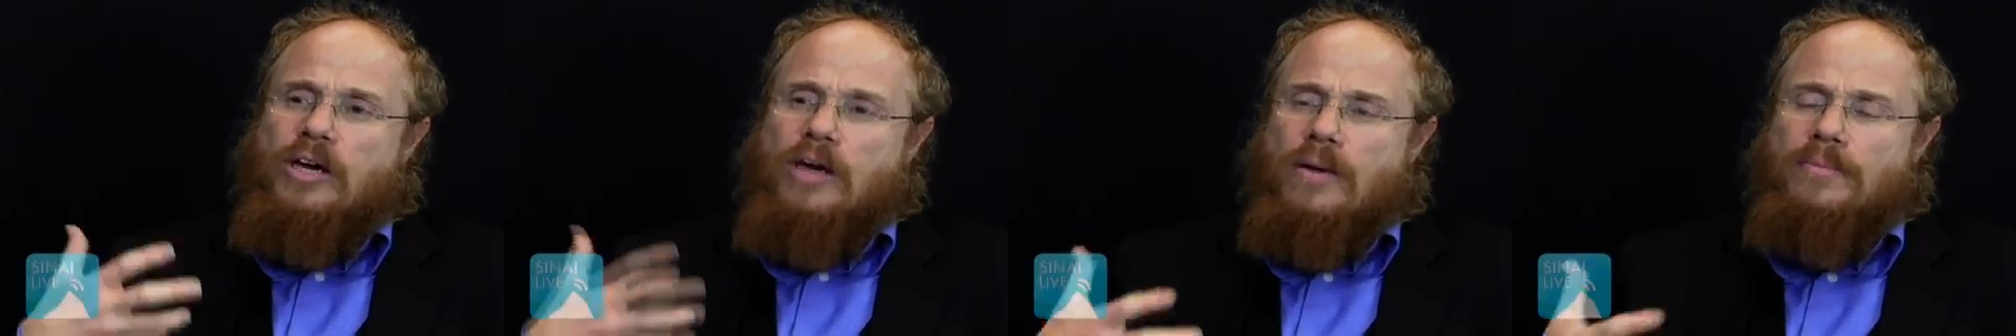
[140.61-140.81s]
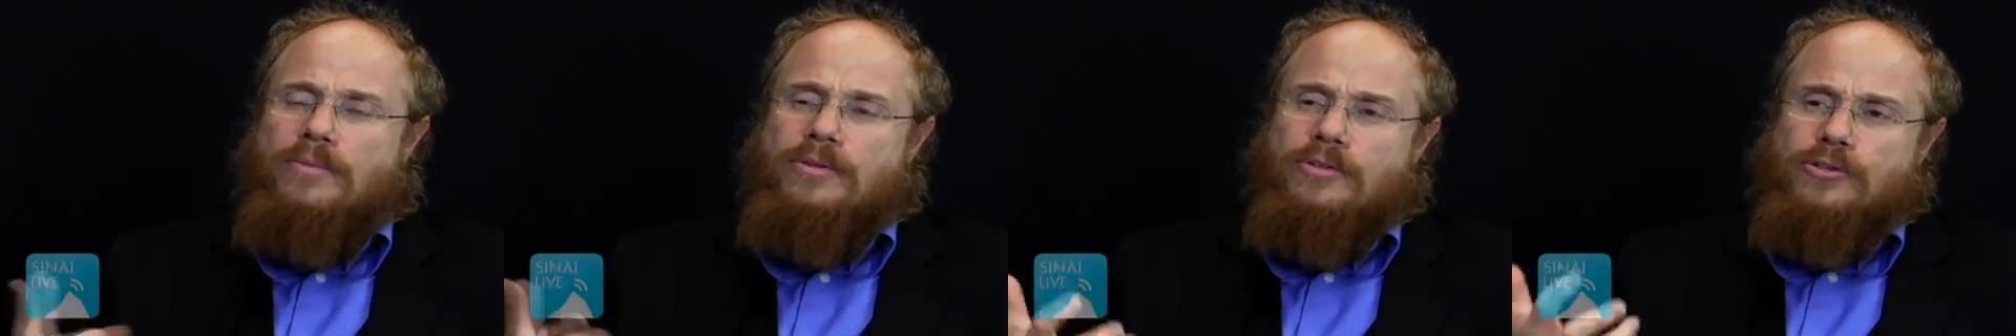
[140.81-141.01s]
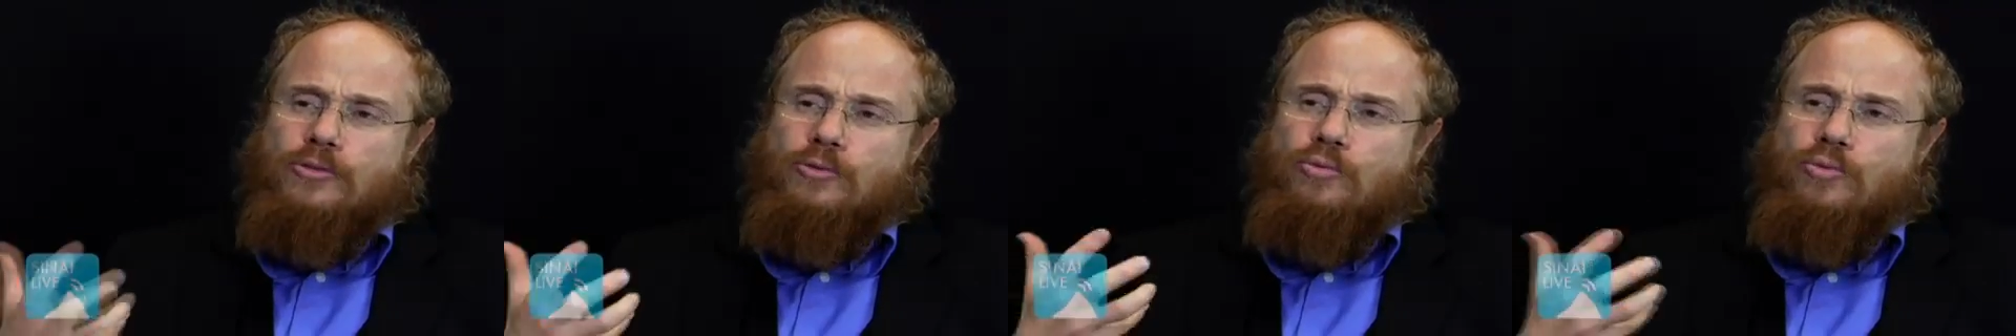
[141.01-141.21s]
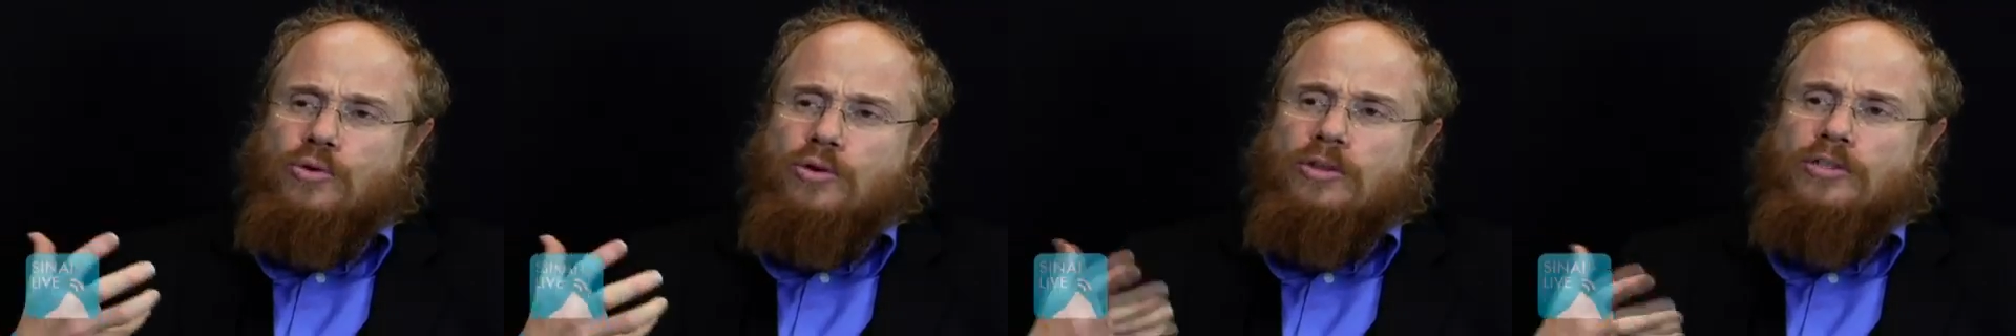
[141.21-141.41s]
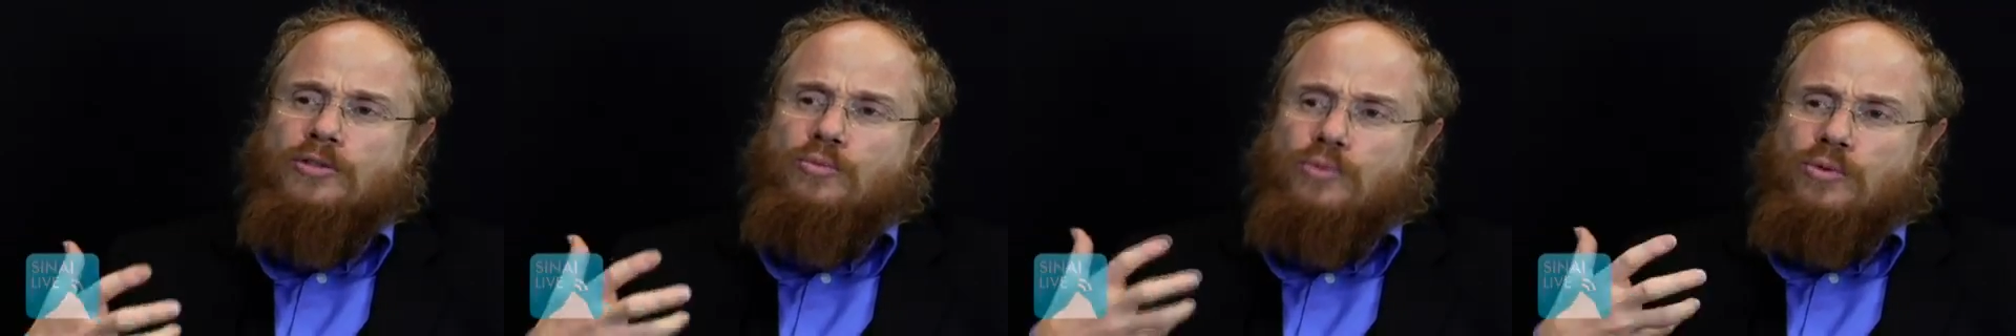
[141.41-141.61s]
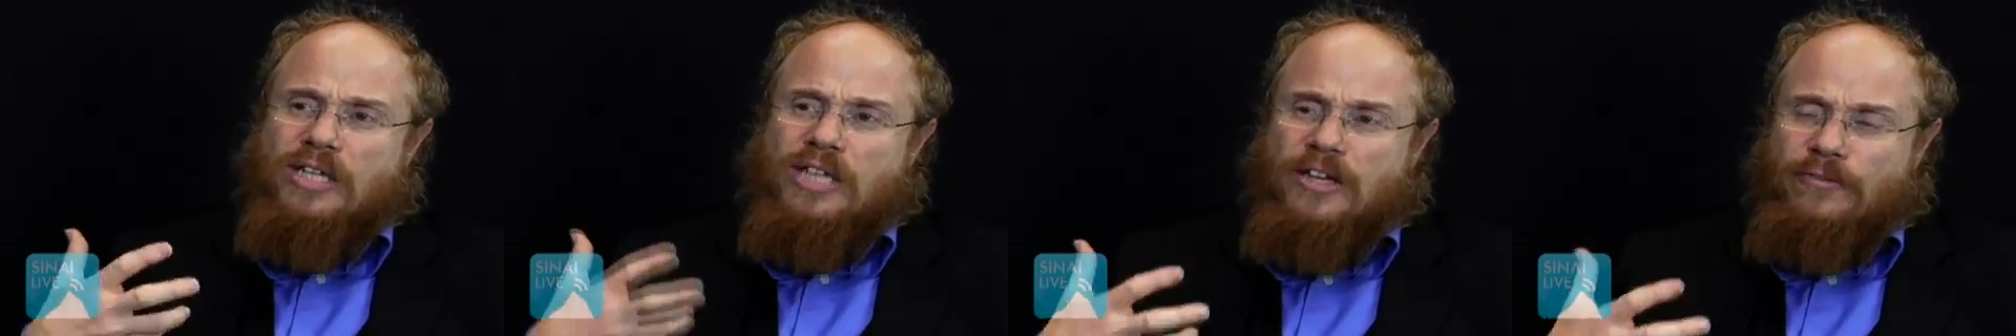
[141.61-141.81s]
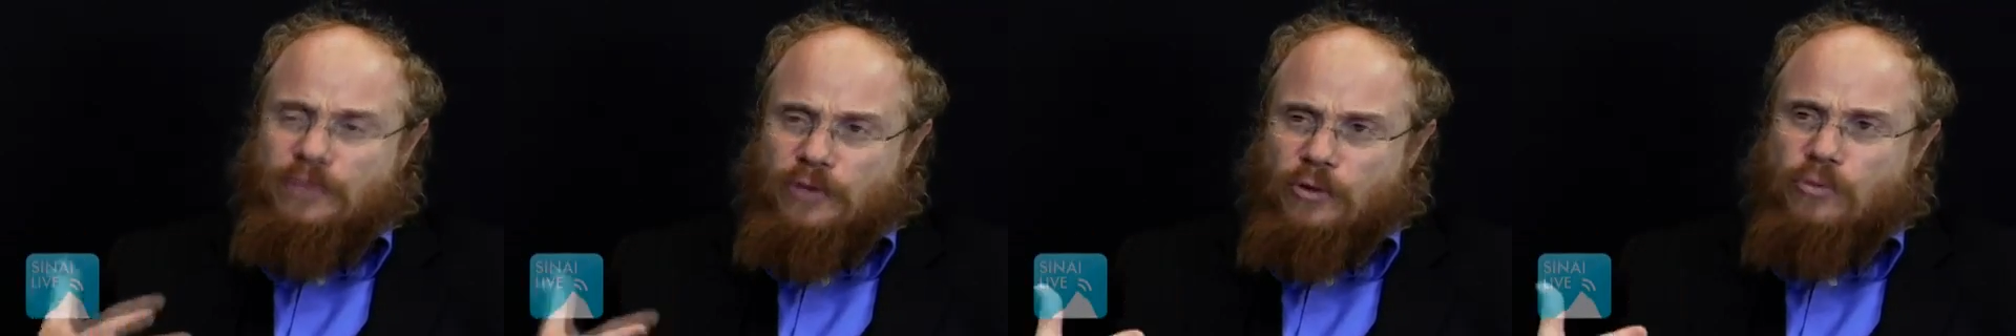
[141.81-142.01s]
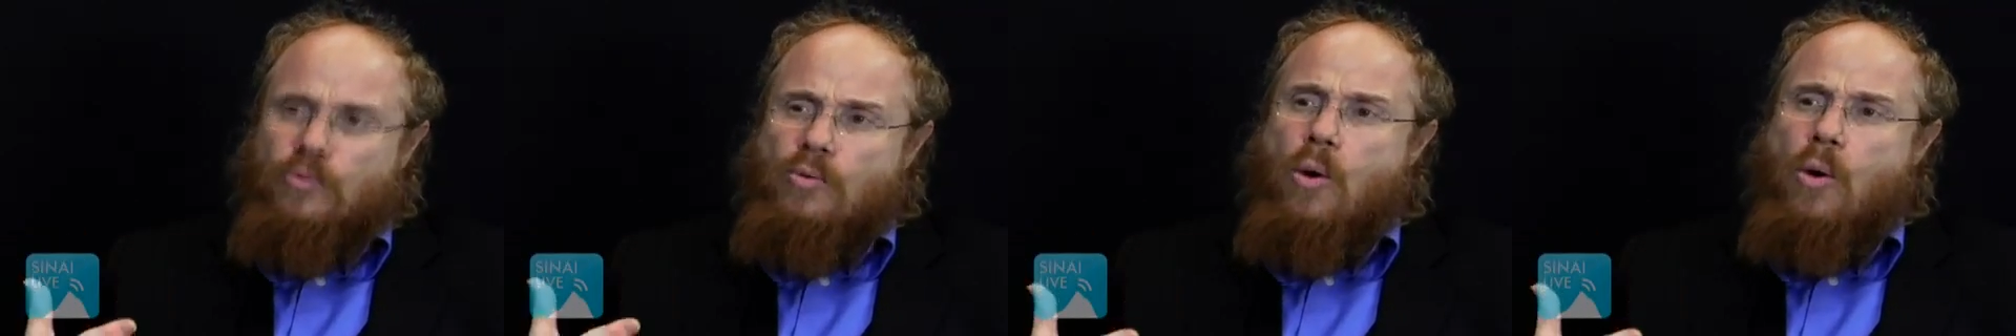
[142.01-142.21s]
come in this world and we're
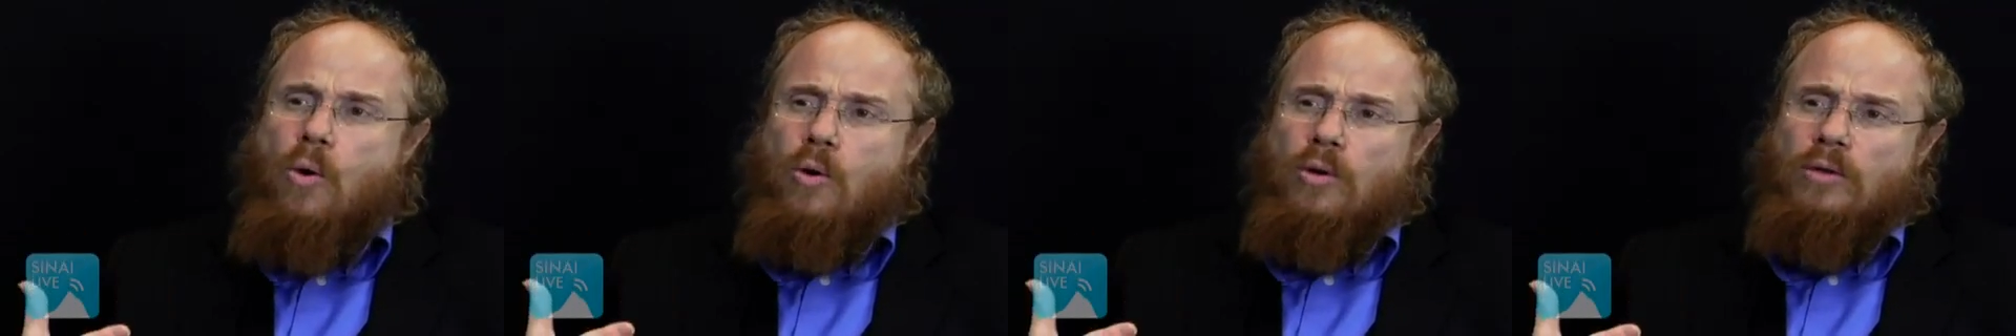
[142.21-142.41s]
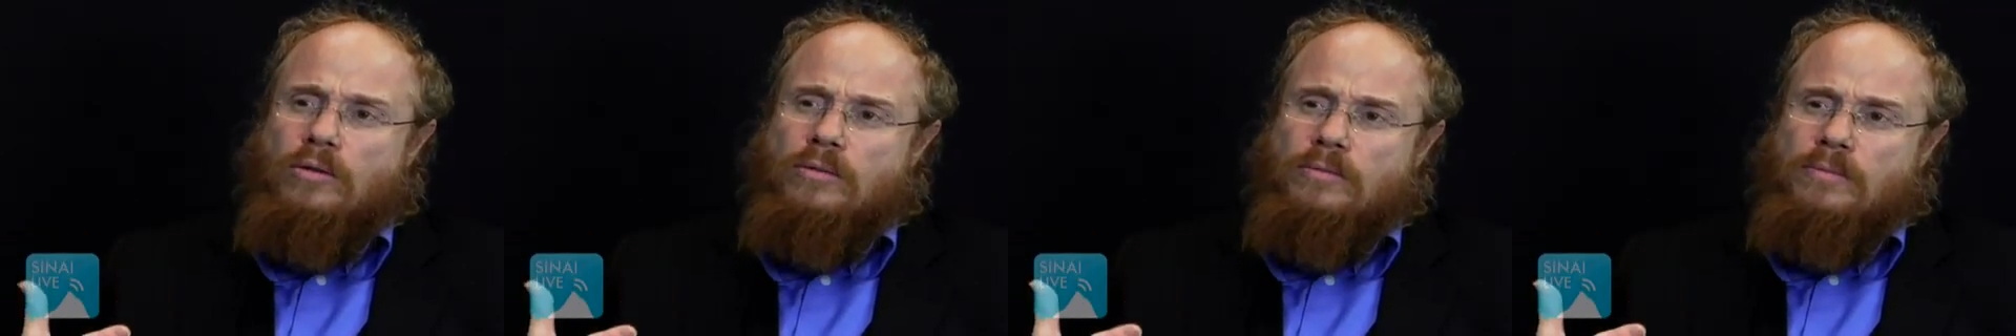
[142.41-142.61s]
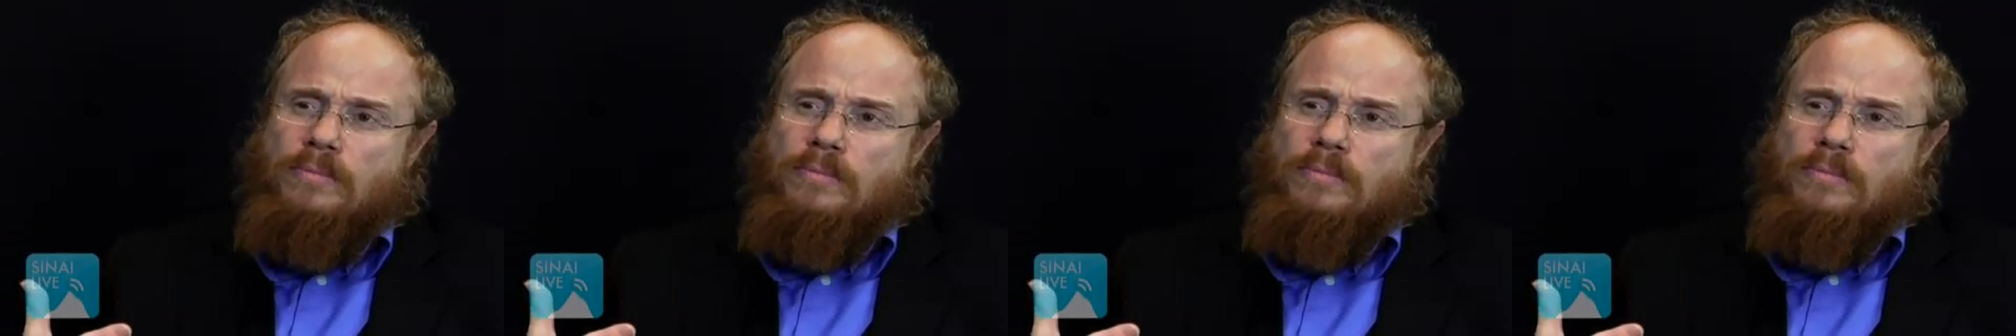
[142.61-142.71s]
given a role.